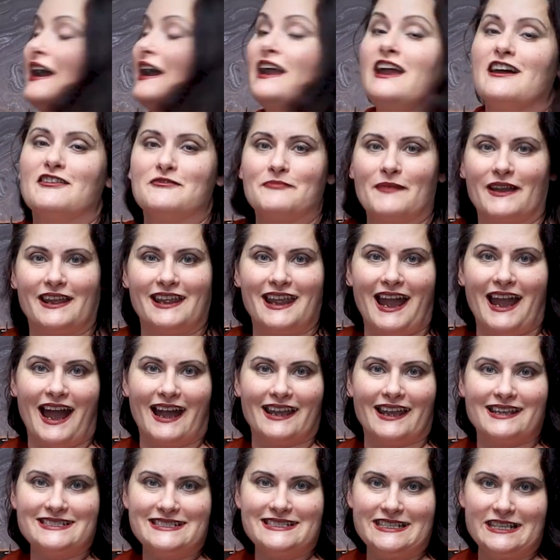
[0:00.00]
I have my
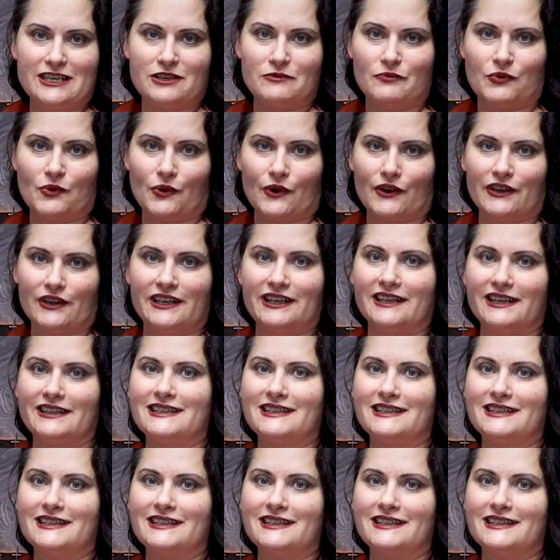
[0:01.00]
idea board.